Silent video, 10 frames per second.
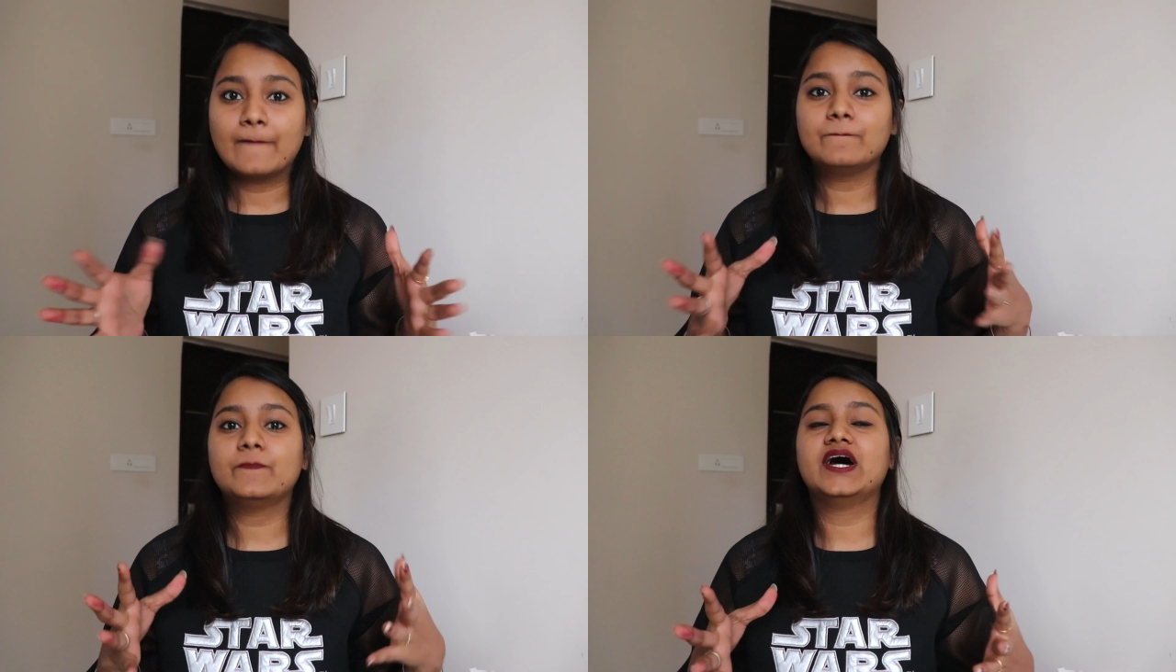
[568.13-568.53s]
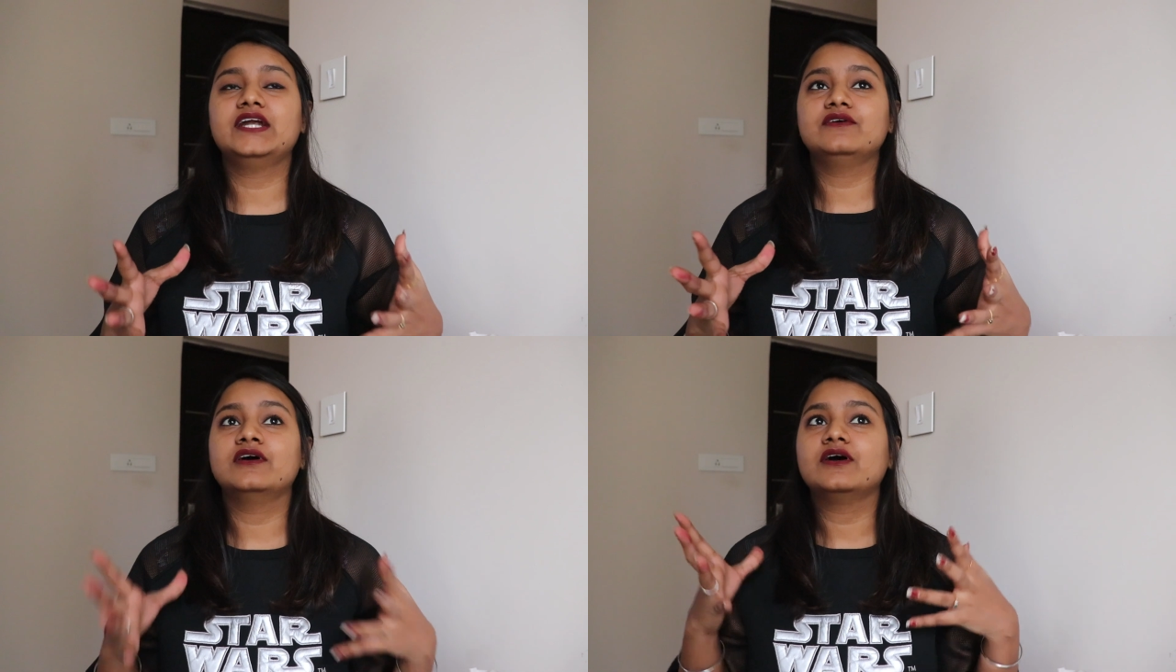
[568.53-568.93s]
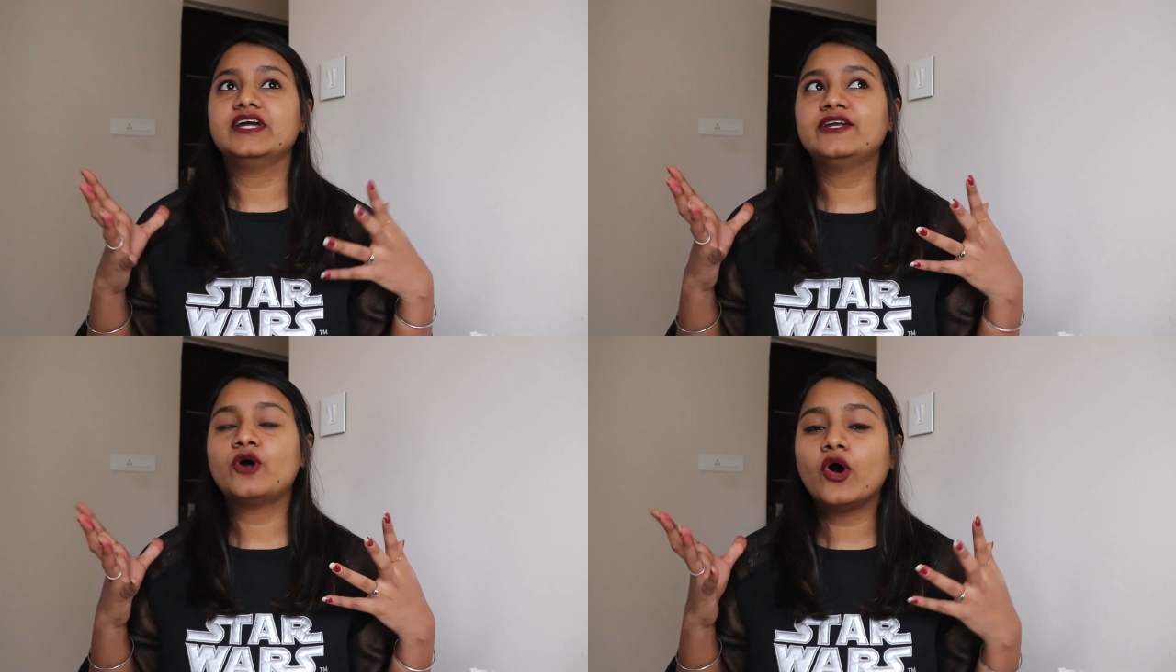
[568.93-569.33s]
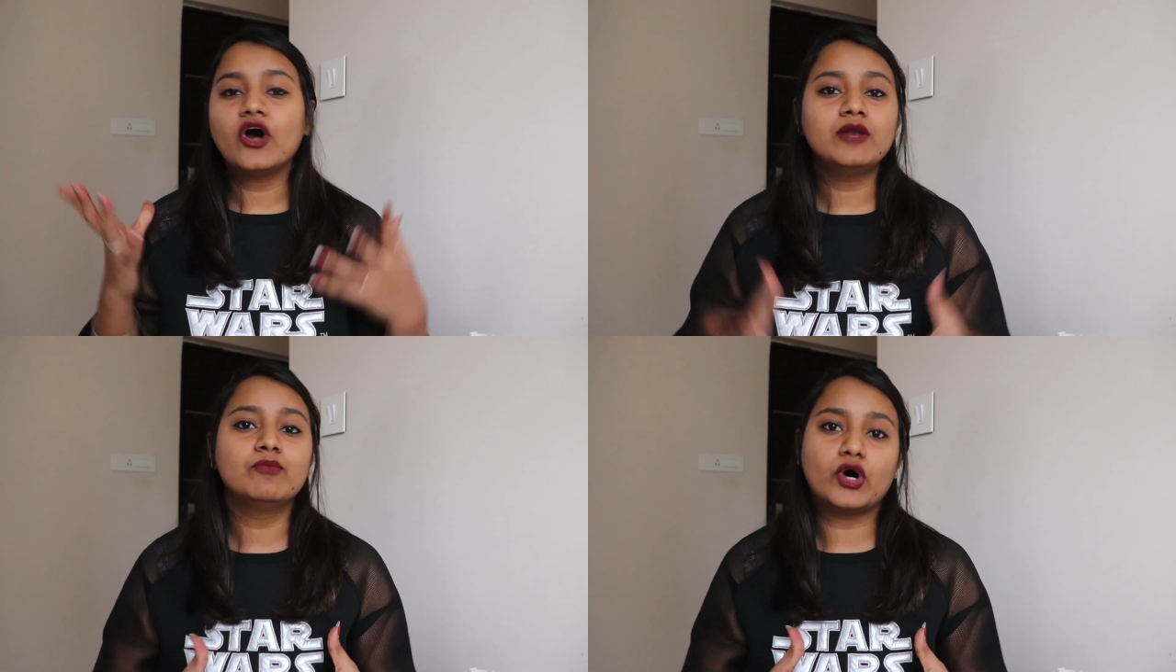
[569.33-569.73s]
but it
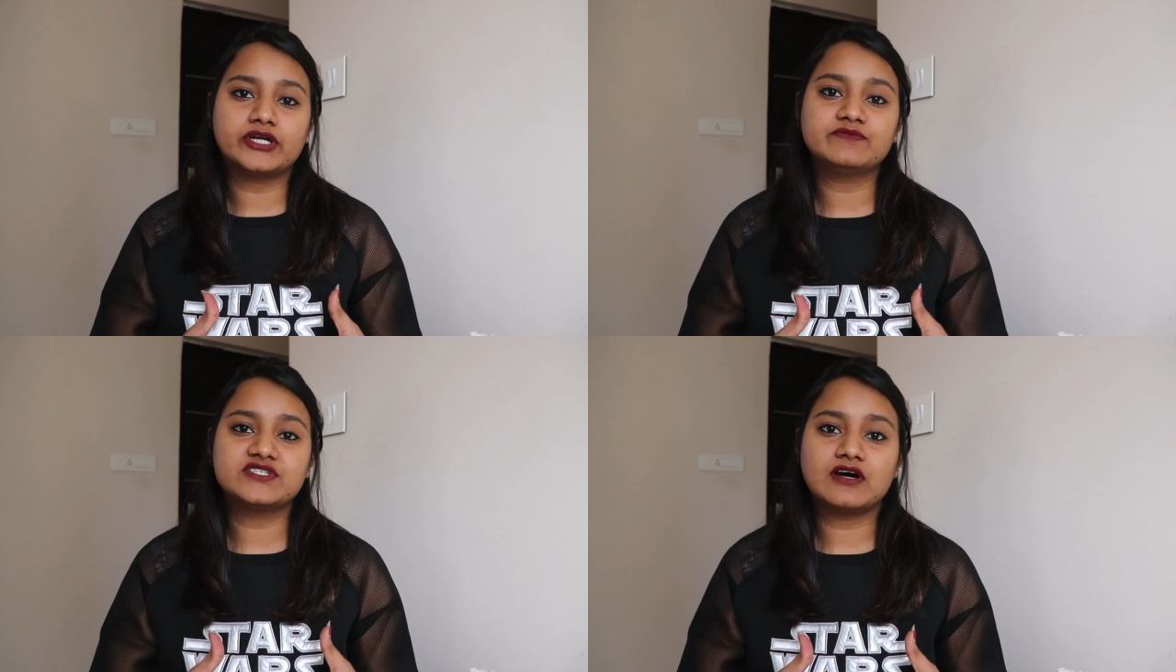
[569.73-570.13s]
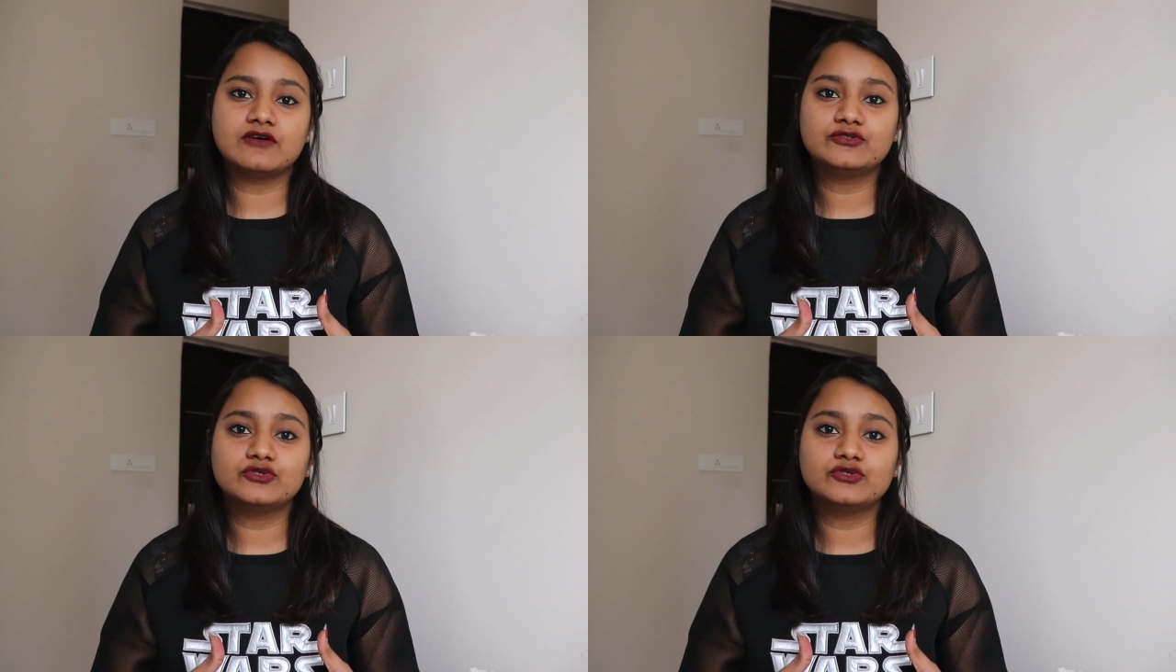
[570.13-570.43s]
all bottoms down